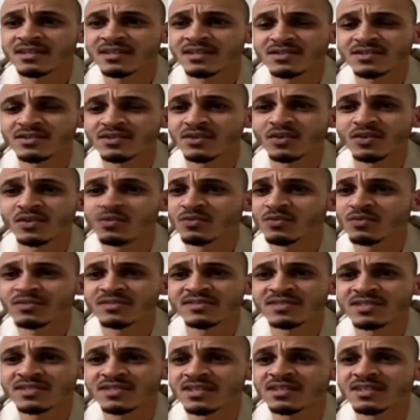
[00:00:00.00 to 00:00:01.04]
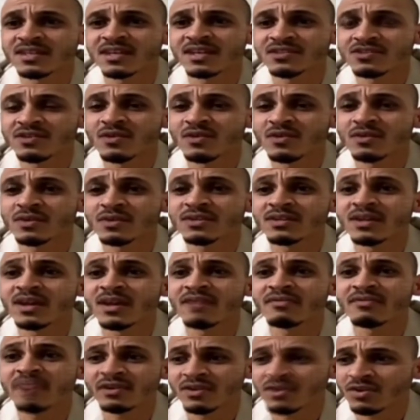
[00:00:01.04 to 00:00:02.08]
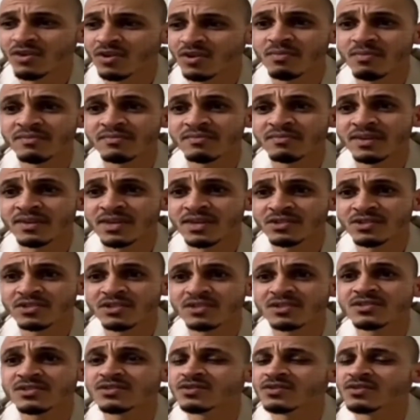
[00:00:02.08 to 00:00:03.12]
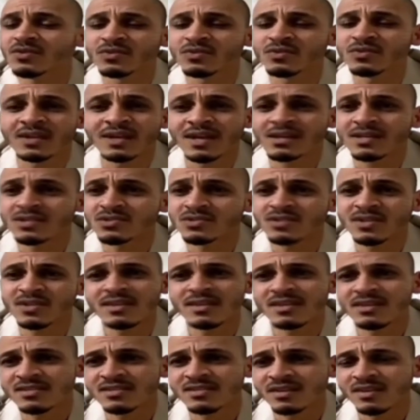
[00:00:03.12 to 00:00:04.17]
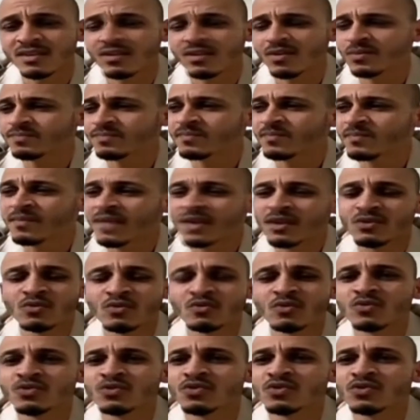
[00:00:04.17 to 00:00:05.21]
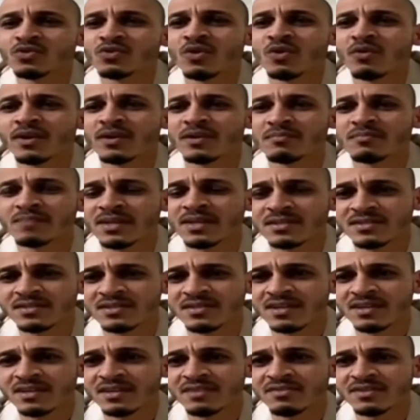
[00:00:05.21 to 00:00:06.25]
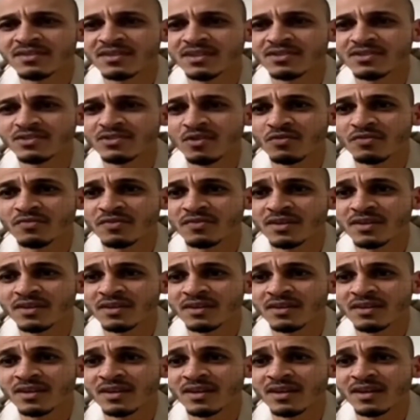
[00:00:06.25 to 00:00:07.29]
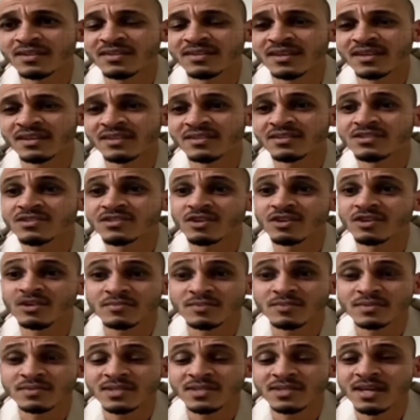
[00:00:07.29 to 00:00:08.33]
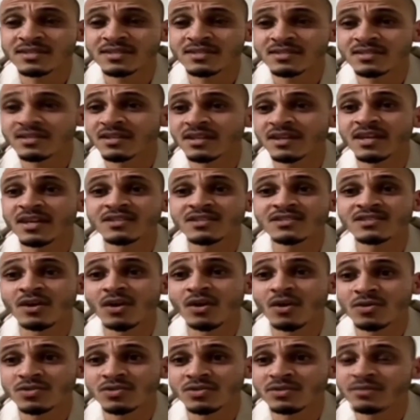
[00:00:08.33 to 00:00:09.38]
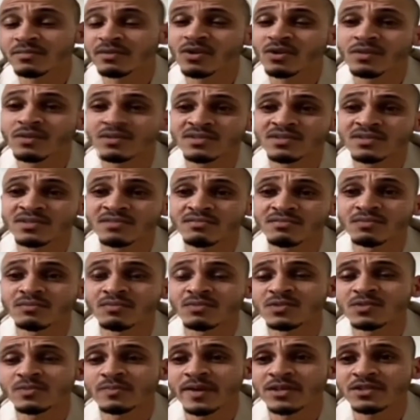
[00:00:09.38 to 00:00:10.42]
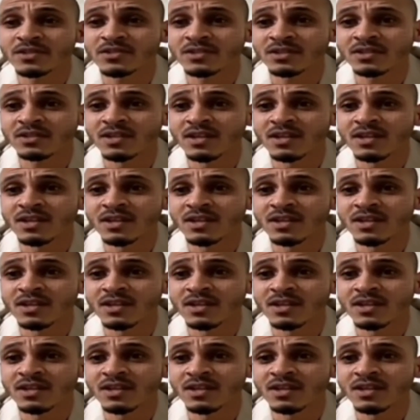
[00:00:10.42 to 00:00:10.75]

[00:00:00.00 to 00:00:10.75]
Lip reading: You know, we've seen Nigeria win the African Cup of Nations. You know, the last 10 years ago. You know what it means, lifting a trophy, and in these circumstances against the host becomes even more special.